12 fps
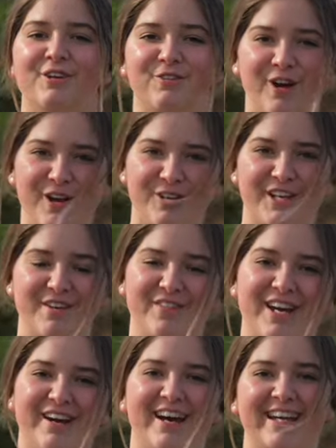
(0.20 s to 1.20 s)
Grow your
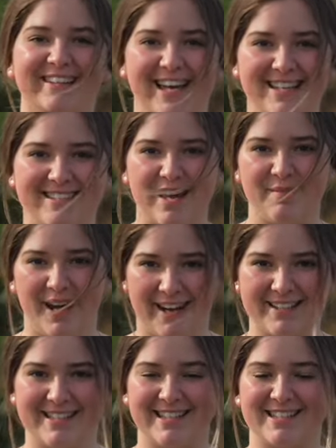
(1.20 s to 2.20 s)
career in landscape
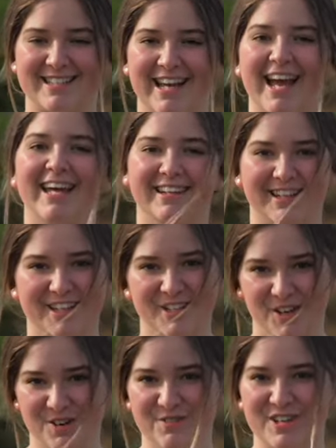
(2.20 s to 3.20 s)
architecture at
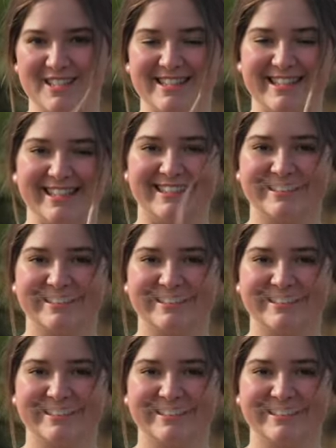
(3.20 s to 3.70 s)
Lincoln University.